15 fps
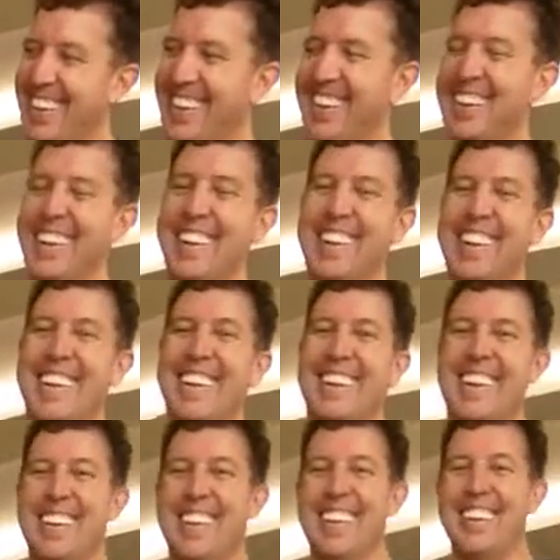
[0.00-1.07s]

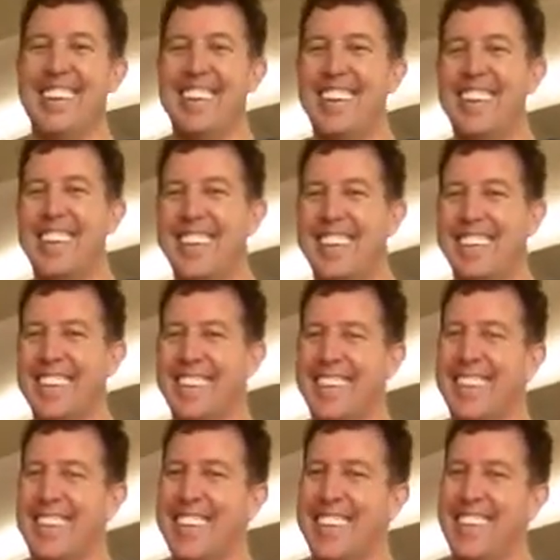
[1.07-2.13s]

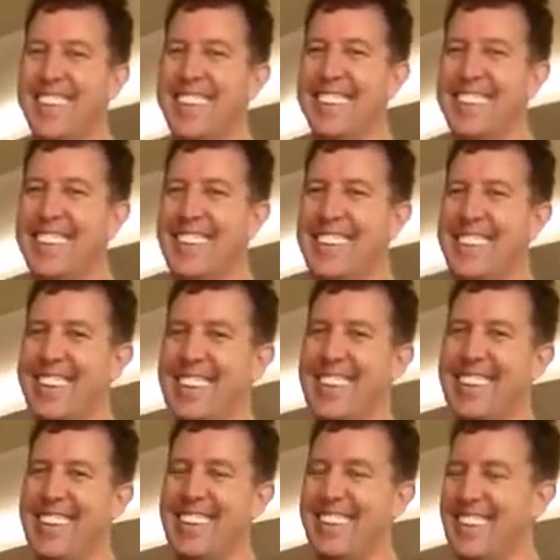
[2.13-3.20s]

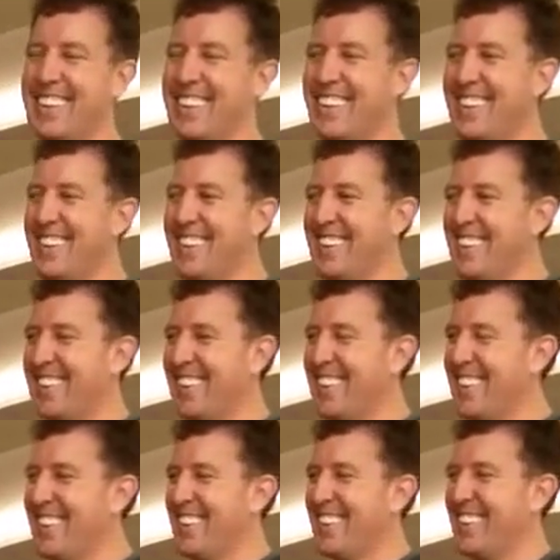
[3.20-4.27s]

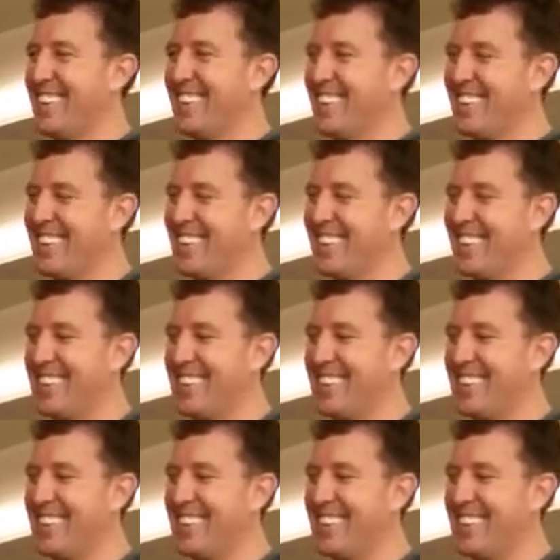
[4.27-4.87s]
The person shown says nothing.